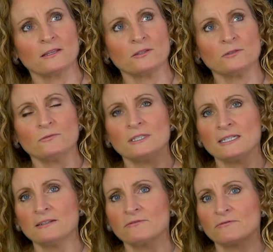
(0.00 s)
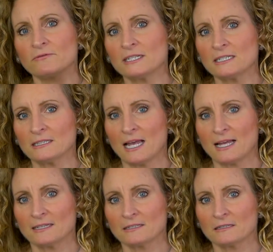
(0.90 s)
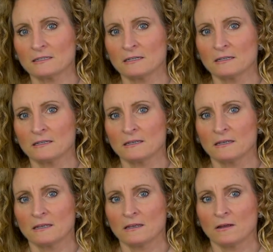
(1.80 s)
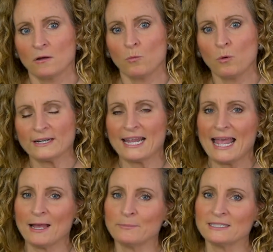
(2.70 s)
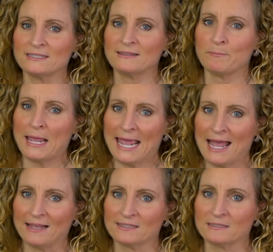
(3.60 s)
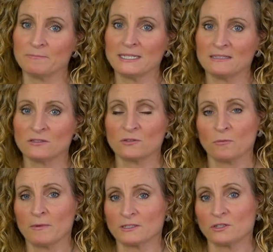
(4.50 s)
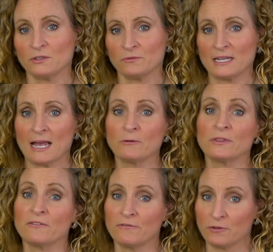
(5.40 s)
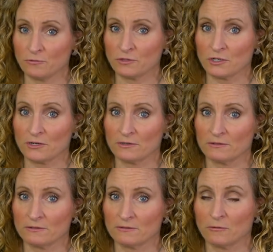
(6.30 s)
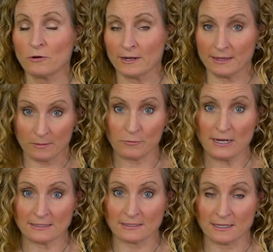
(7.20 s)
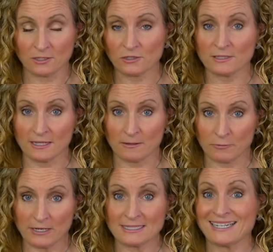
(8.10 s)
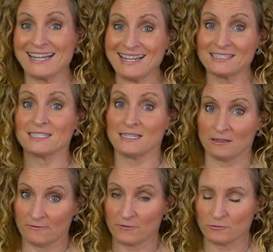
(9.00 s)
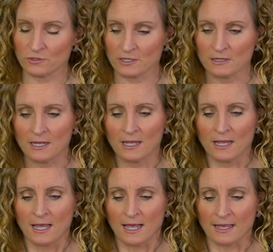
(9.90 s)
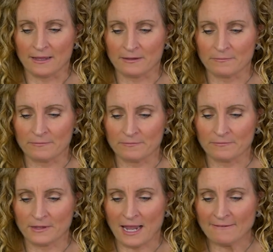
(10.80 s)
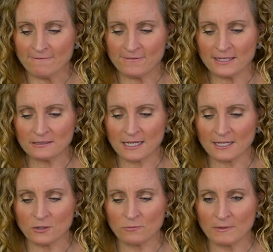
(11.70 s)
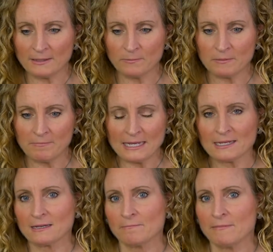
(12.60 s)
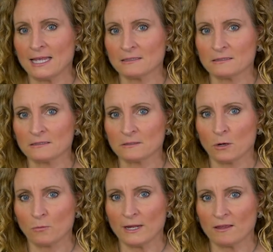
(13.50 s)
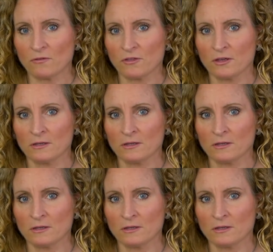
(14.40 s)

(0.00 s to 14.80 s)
you didn't realize what happened in the past means so much to you now in the future, or in the present. I should say the present and in the future. I feel like you might be making amends with